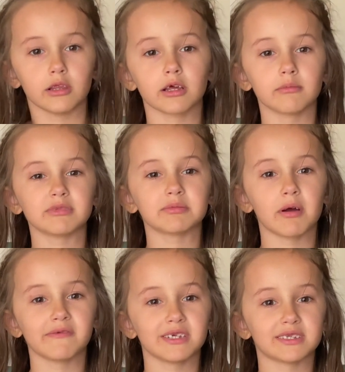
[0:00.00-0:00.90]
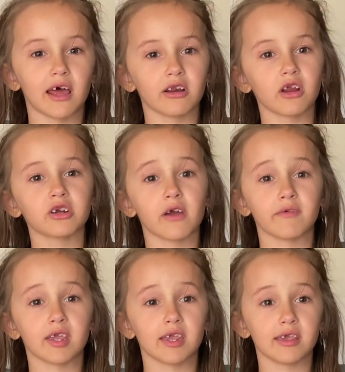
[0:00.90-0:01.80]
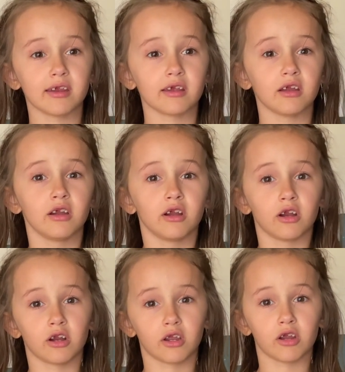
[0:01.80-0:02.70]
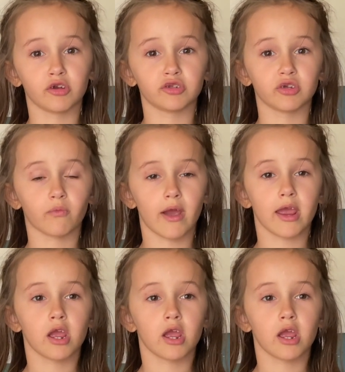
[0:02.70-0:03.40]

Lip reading: Little Miss Muffet sat on her tuffet, eating her carrots and whey.